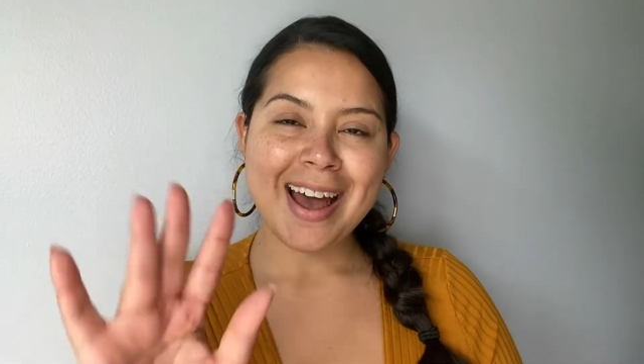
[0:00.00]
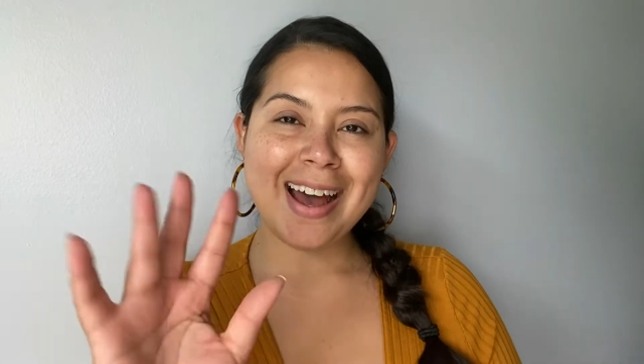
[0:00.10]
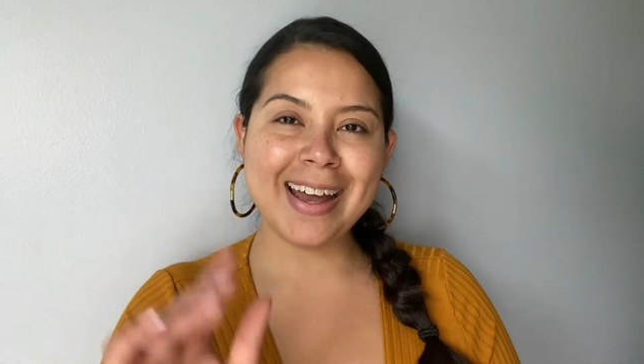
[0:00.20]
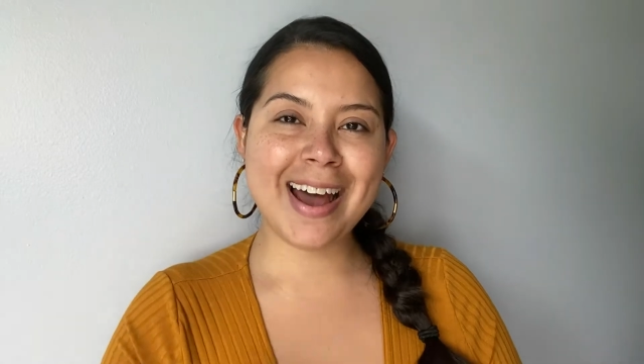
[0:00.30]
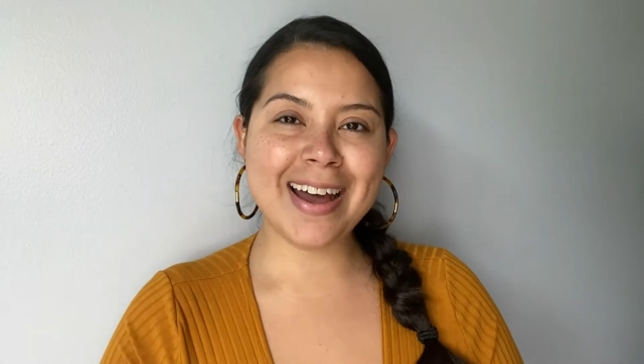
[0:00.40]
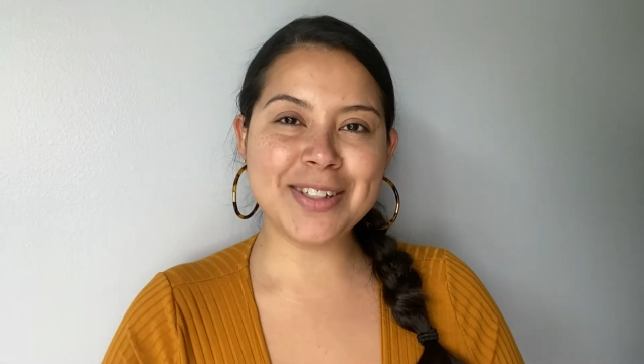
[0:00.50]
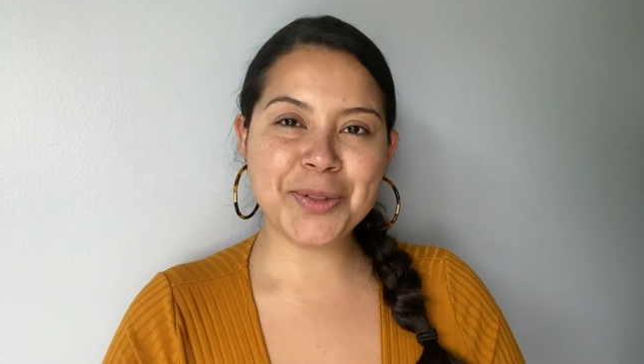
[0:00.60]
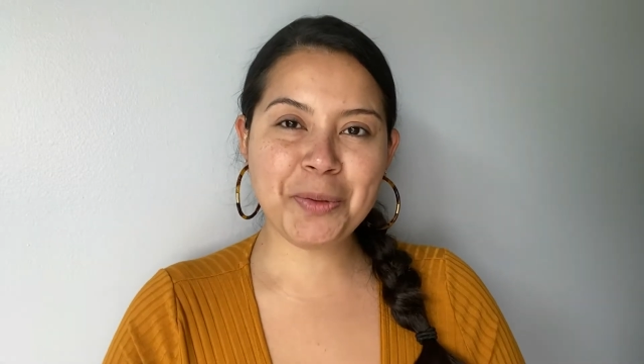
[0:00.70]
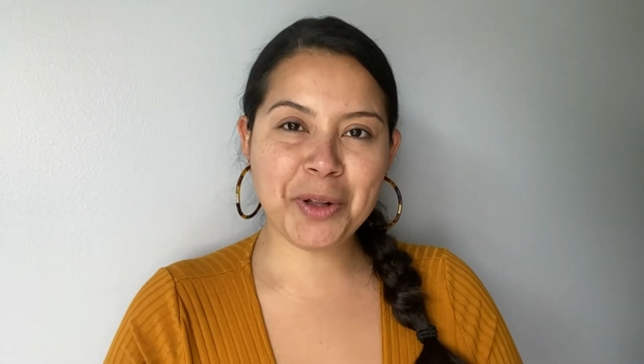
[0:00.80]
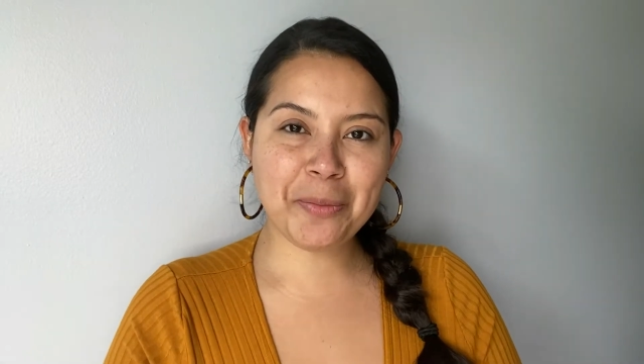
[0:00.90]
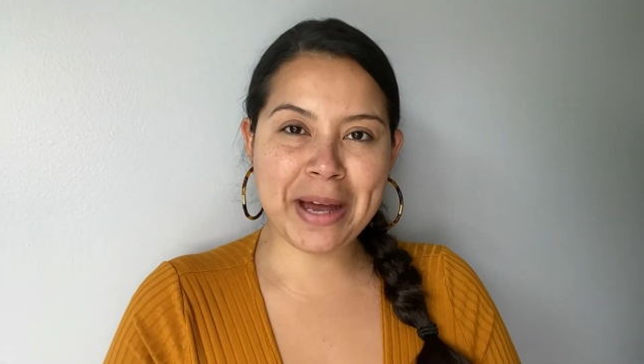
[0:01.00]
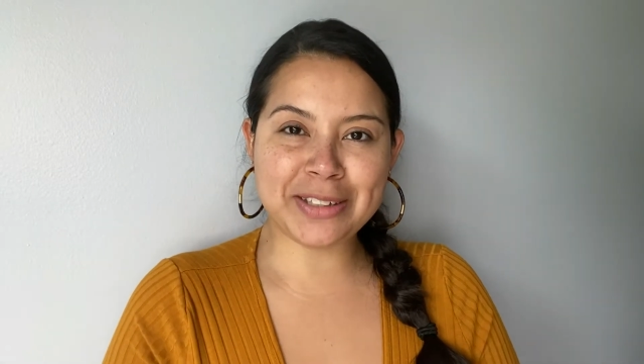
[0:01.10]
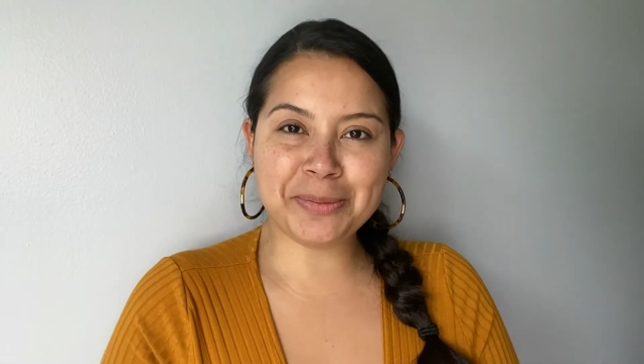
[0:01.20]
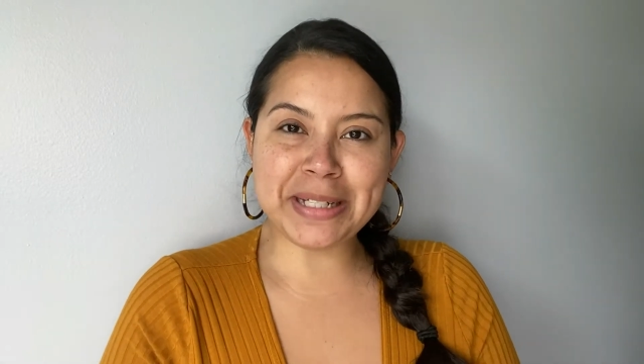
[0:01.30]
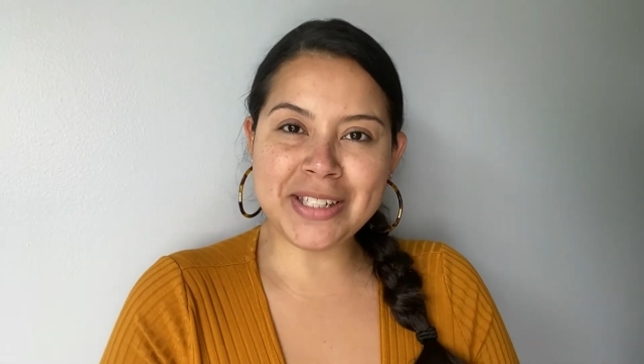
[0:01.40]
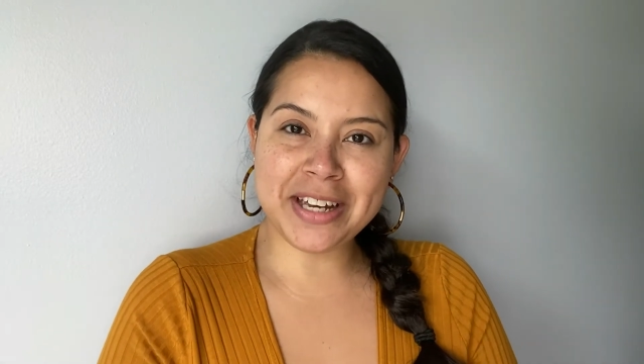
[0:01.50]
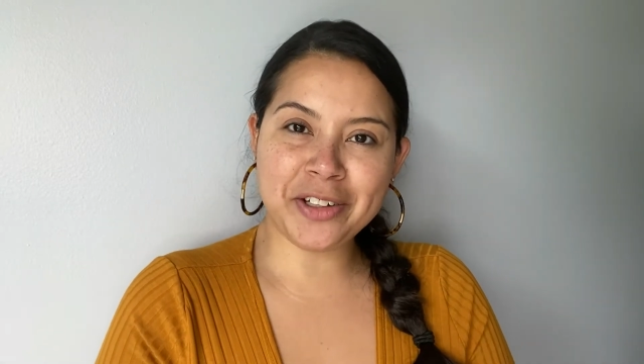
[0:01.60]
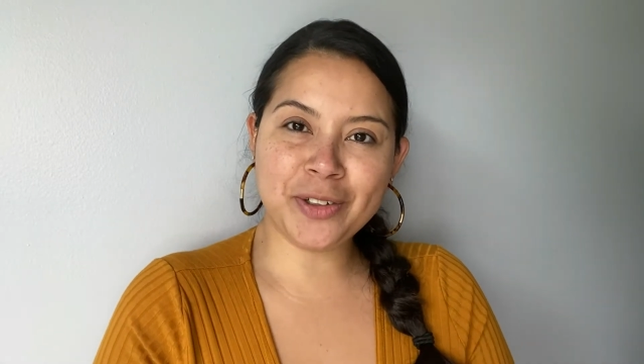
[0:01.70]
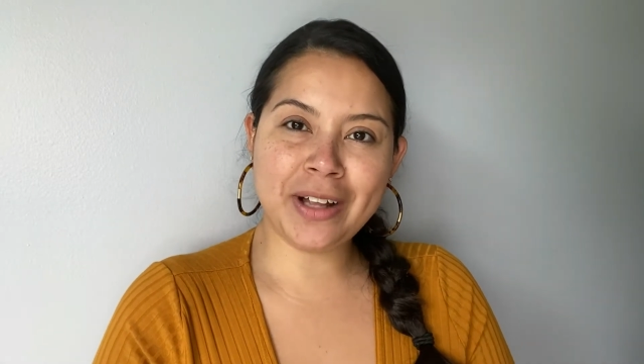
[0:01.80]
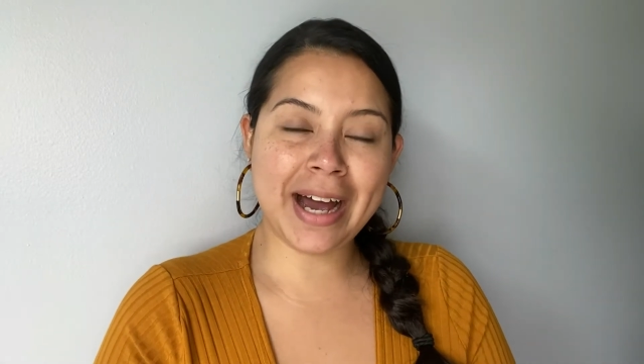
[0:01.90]
Hi guys, welcome back to my
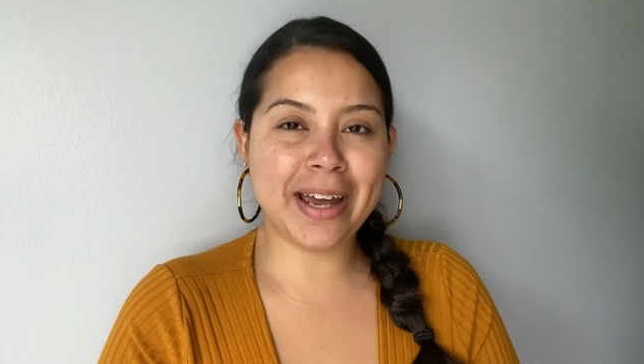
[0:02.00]
channel.